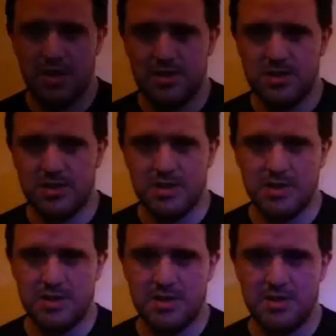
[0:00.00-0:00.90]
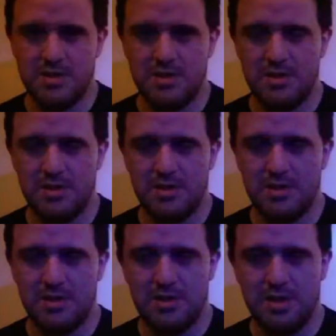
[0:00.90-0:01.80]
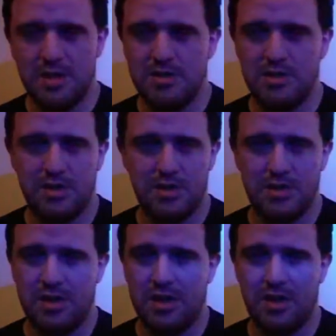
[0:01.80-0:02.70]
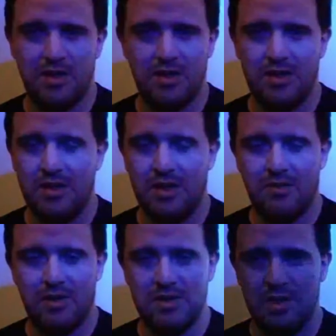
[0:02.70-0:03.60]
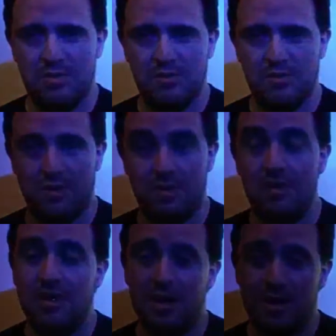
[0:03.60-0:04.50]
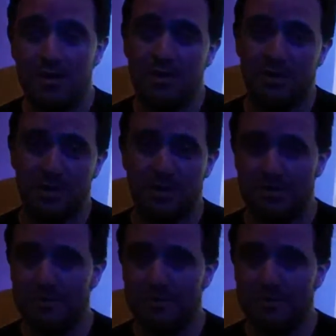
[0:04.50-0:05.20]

It's just it's just not good in any way, shape, or form. Although they did